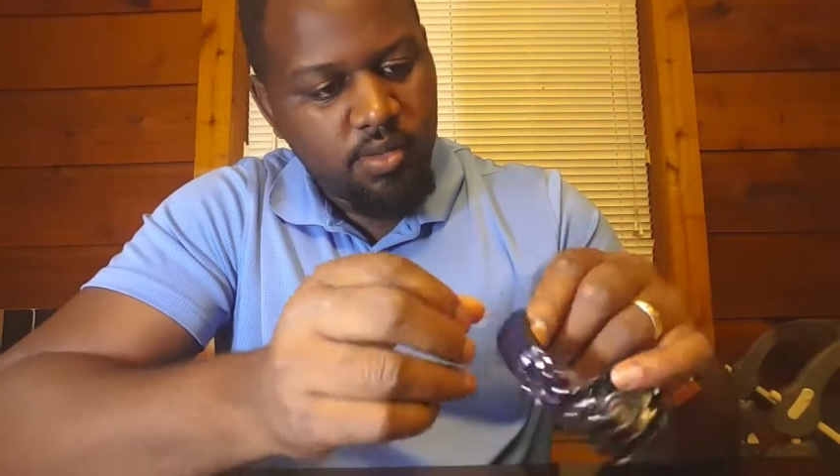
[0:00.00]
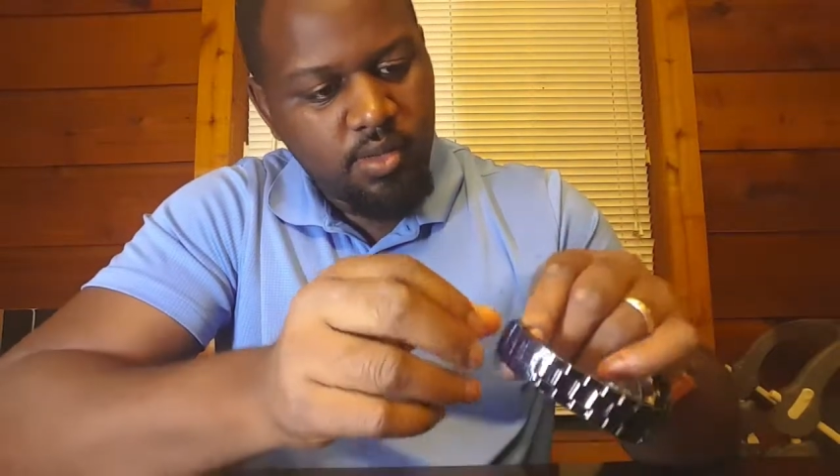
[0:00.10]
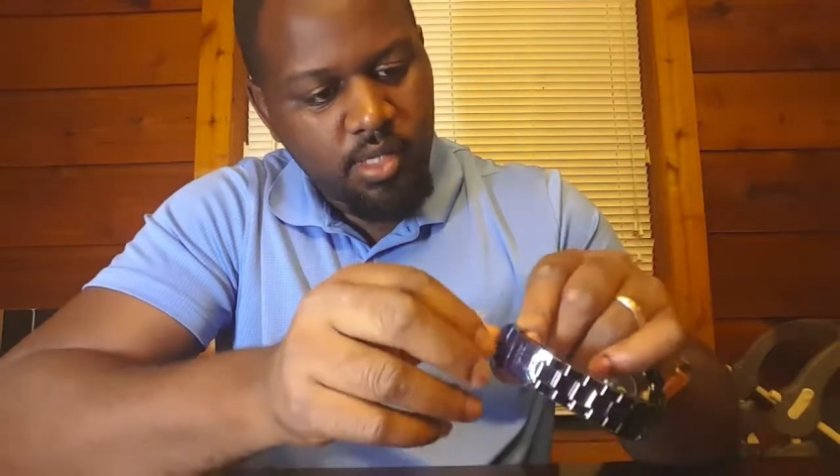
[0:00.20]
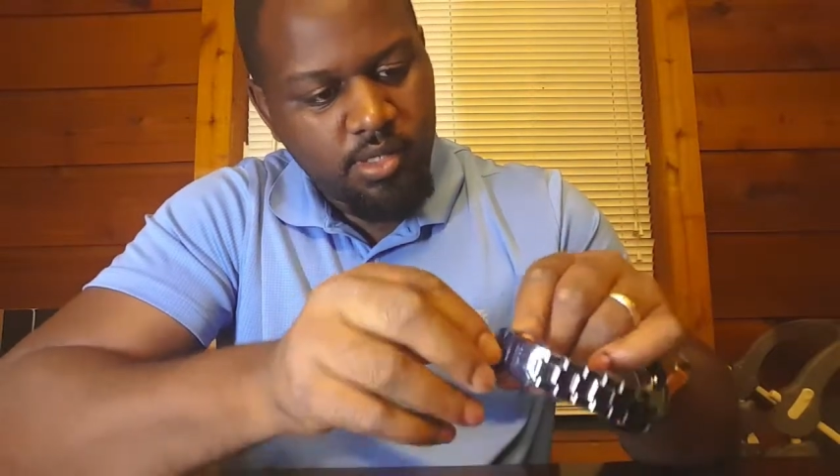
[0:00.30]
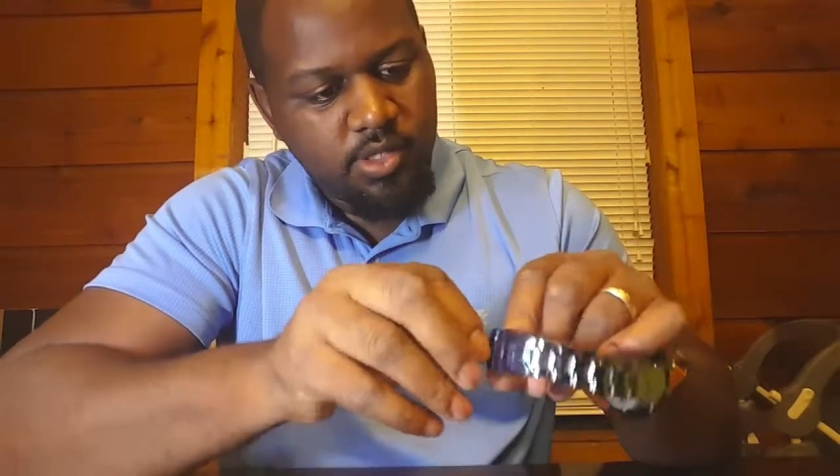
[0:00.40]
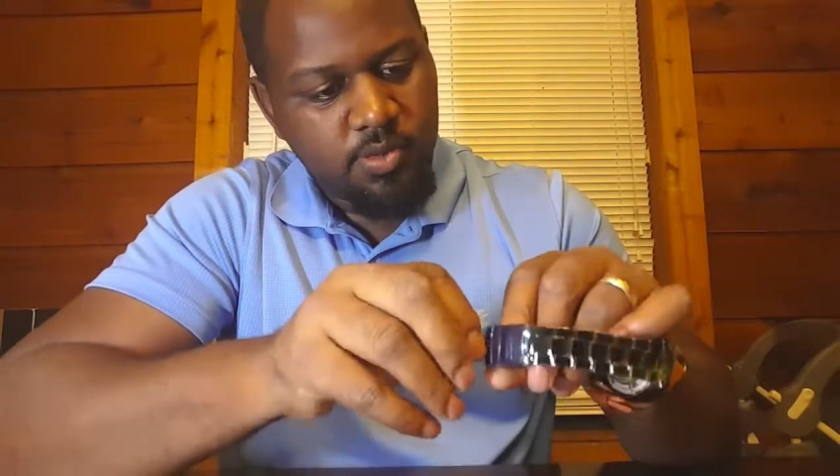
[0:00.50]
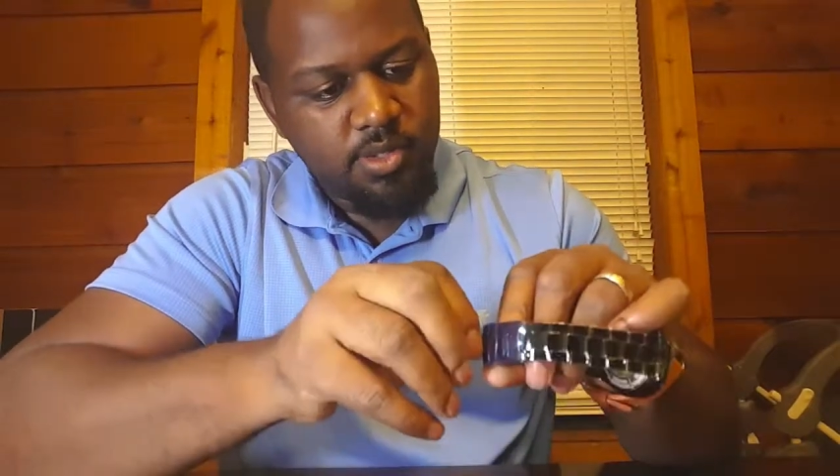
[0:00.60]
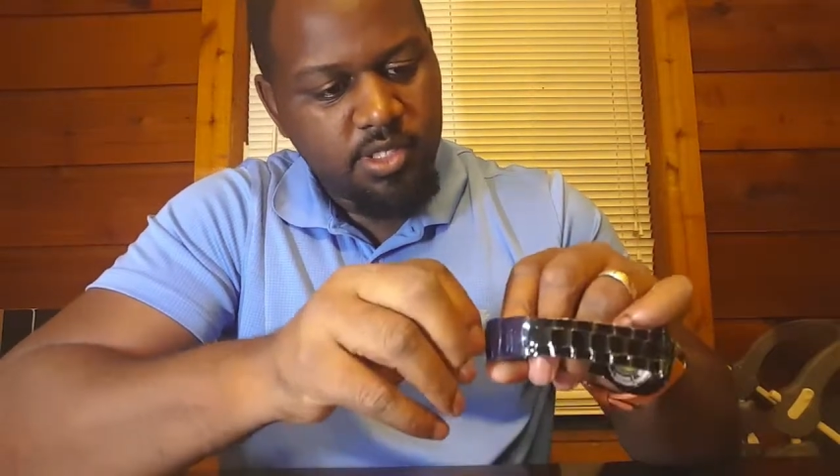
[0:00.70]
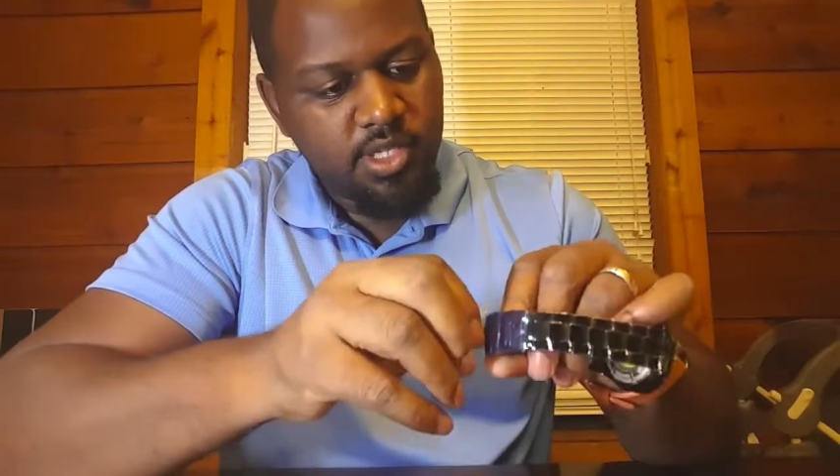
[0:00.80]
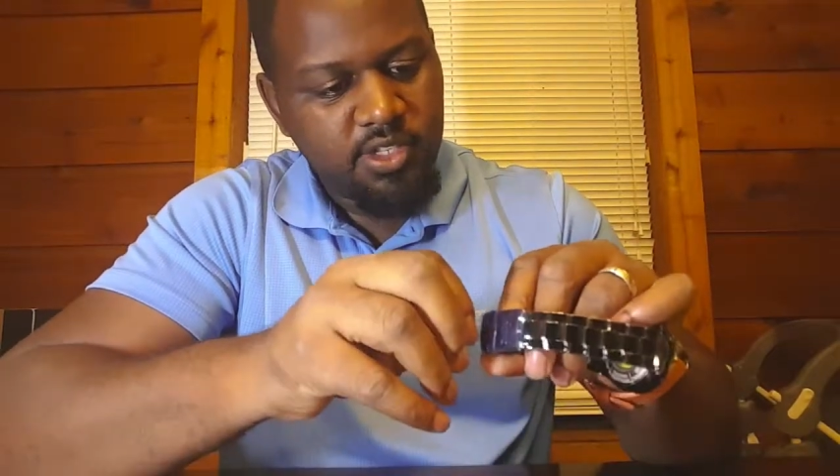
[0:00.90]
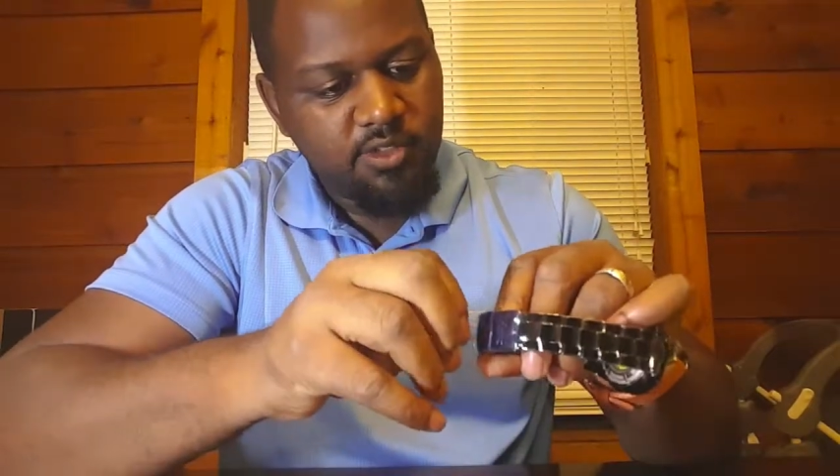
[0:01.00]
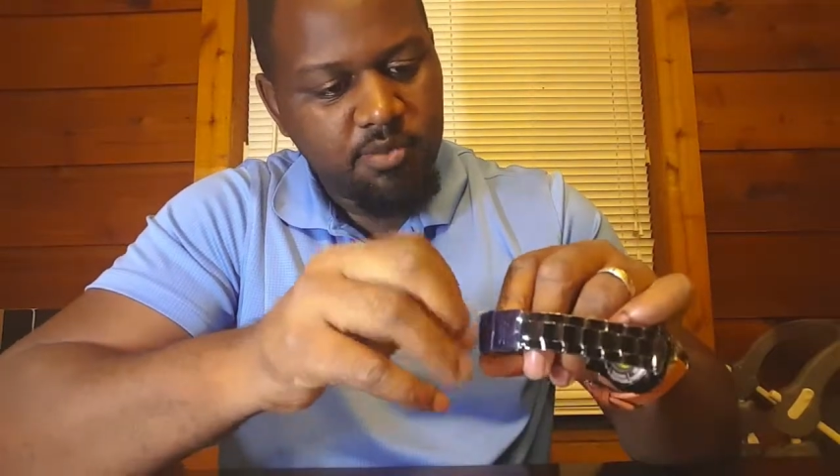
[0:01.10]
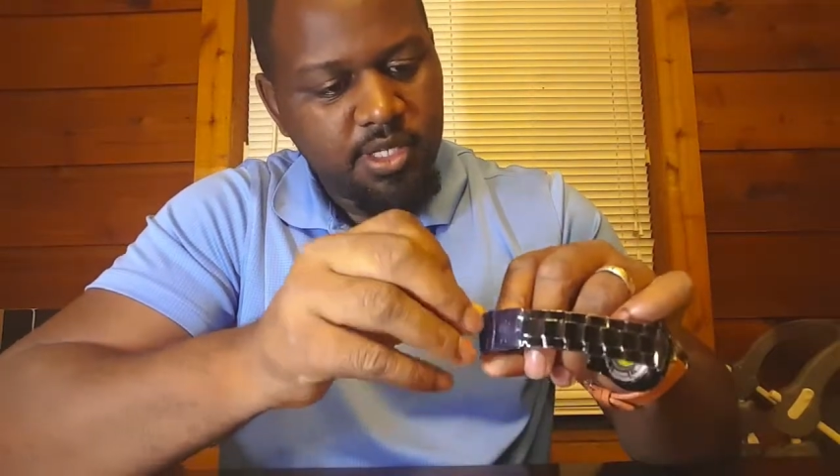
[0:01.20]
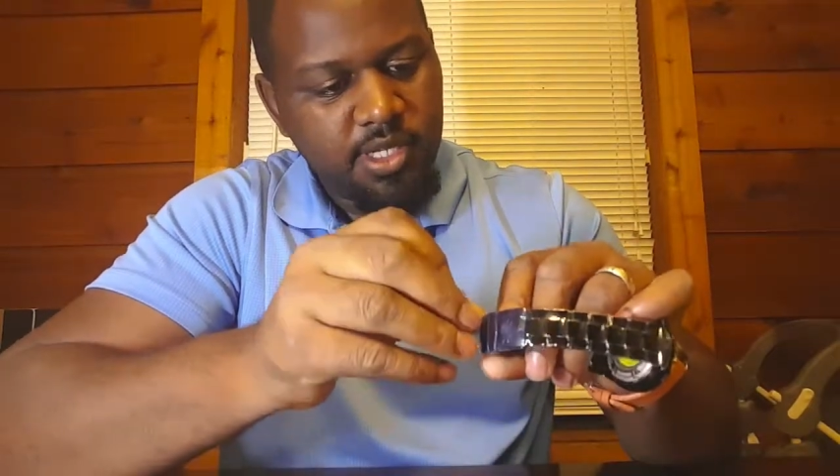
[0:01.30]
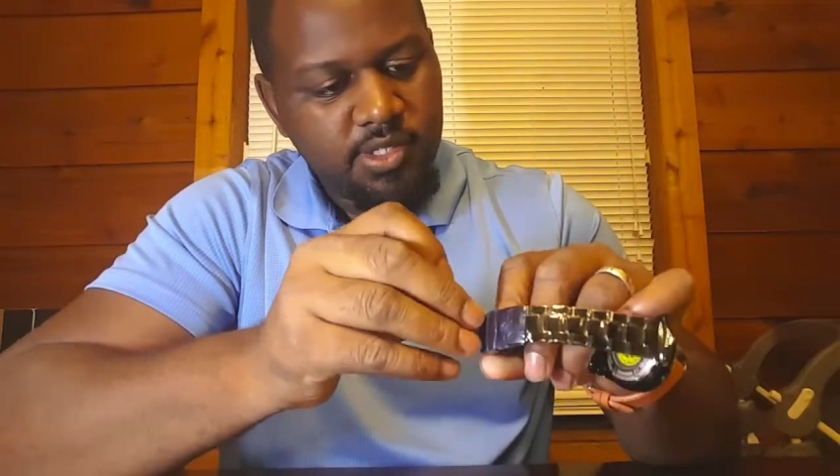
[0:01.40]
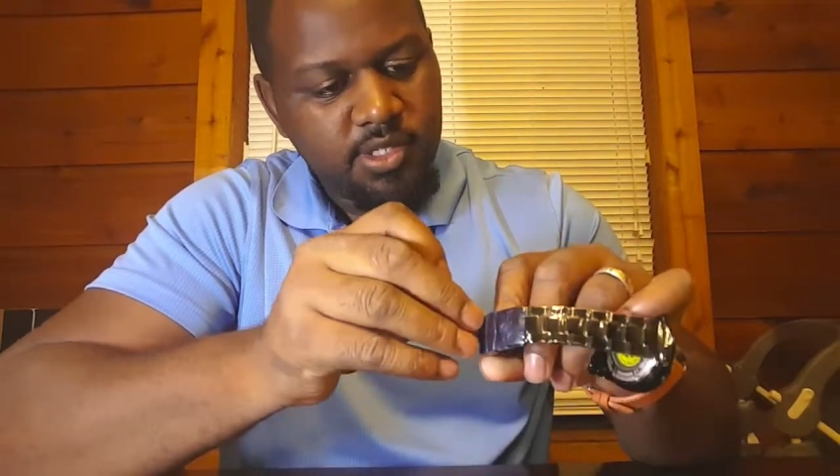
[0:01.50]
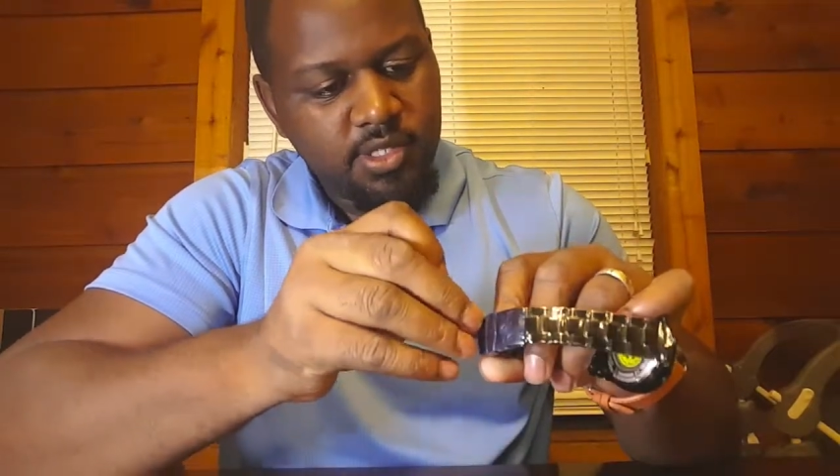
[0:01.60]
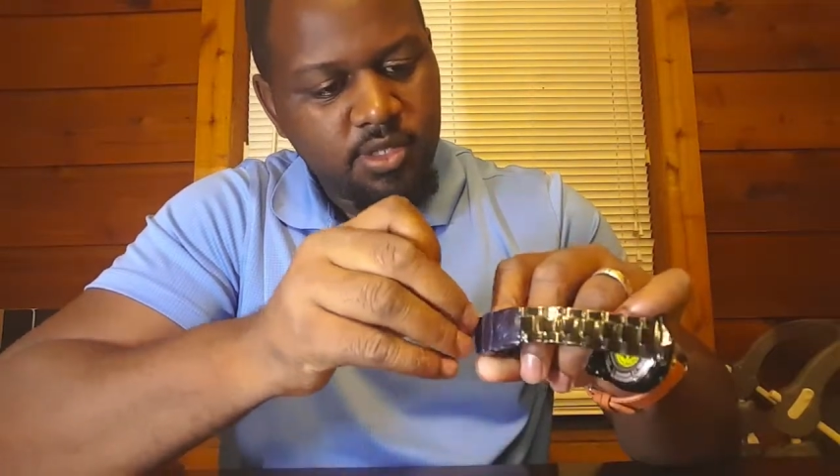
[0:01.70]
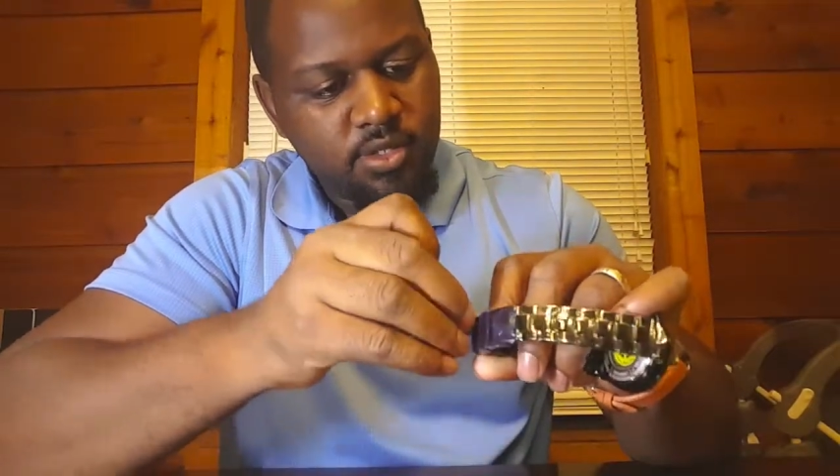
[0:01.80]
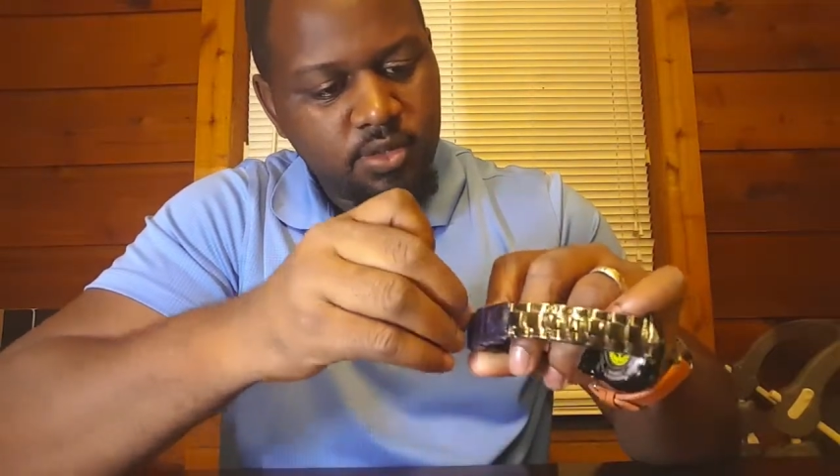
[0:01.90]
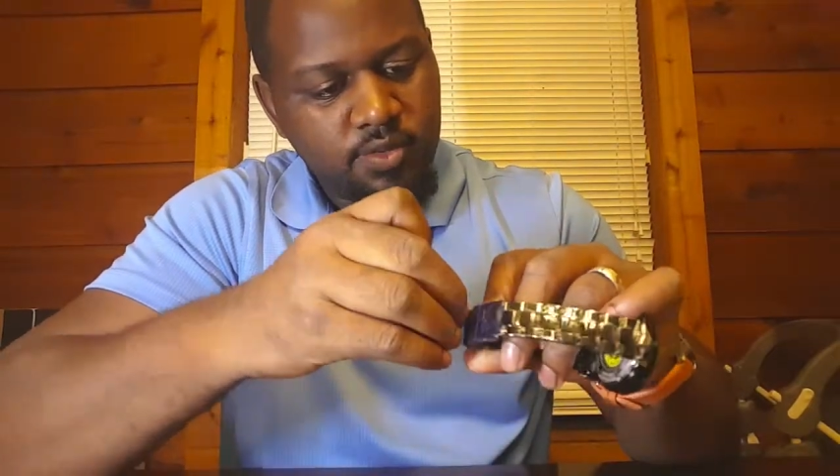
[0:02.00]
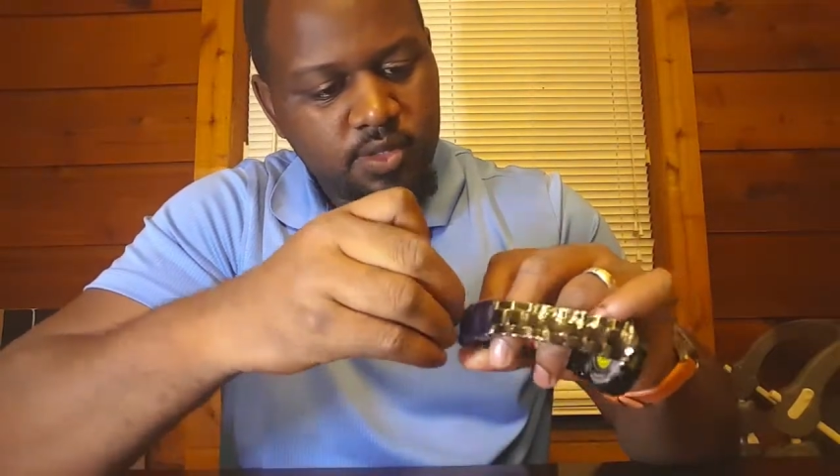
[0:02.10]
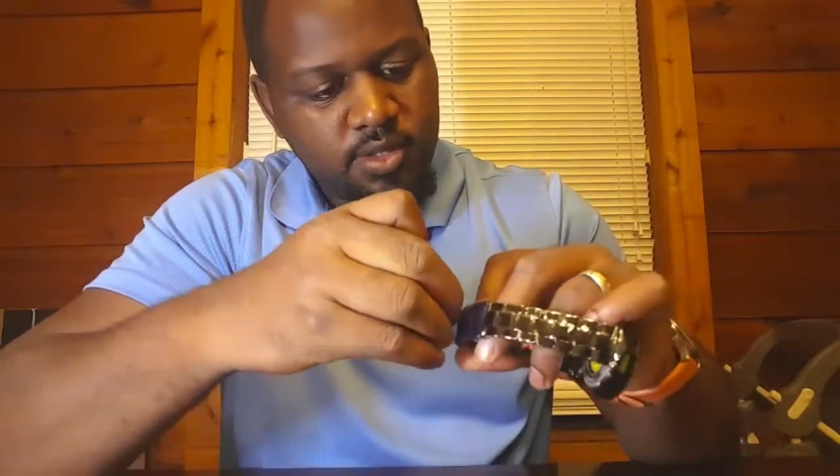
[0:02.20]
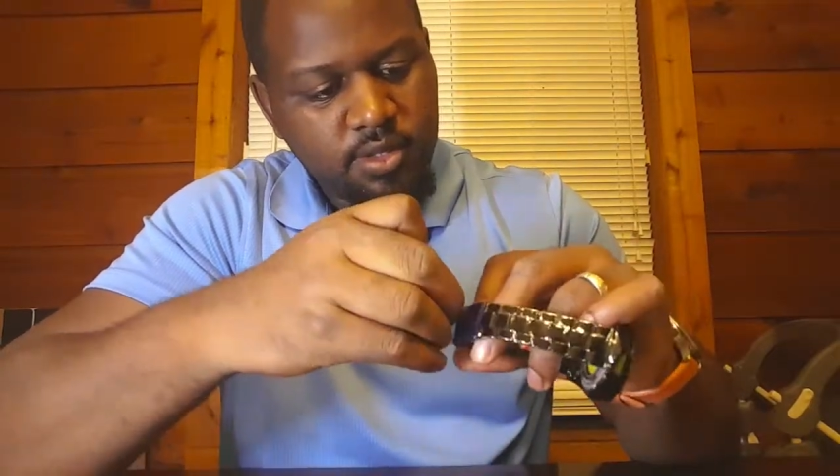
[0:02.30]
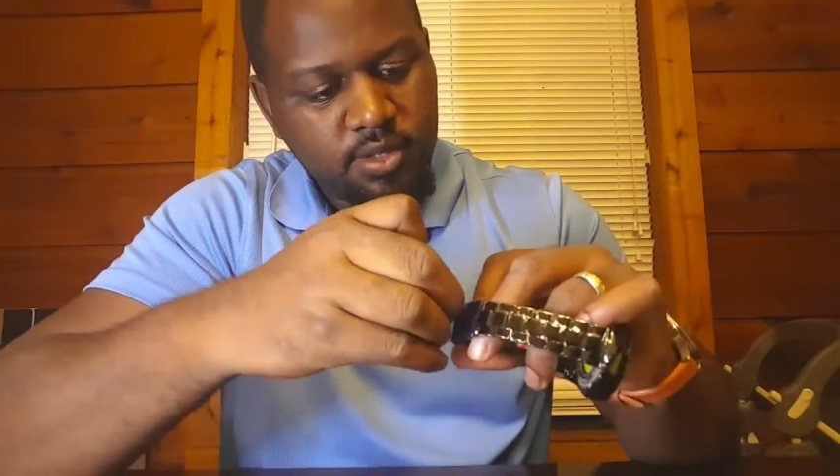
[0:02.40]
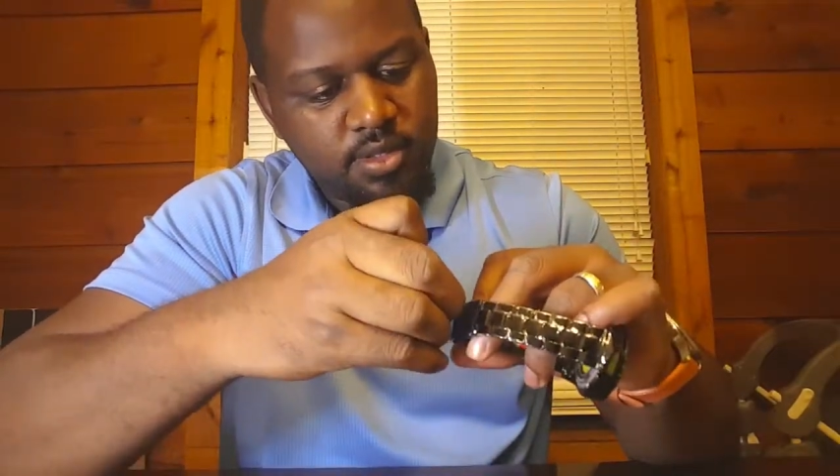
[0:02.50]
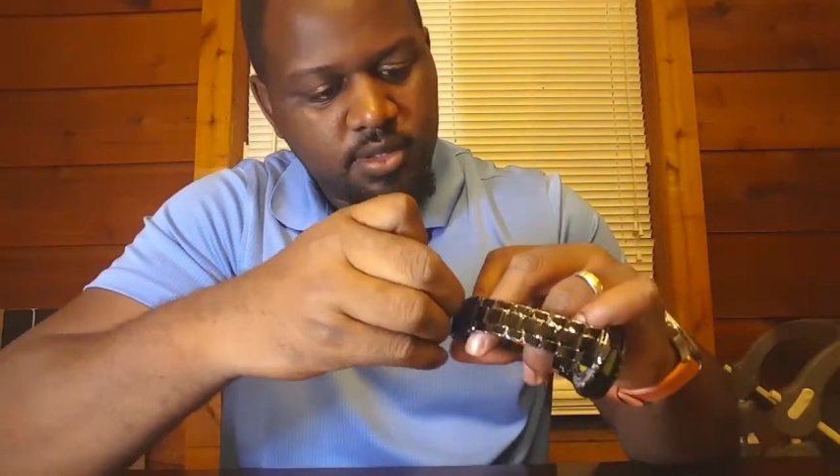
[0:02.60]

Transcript: Got this protective plastic all over here.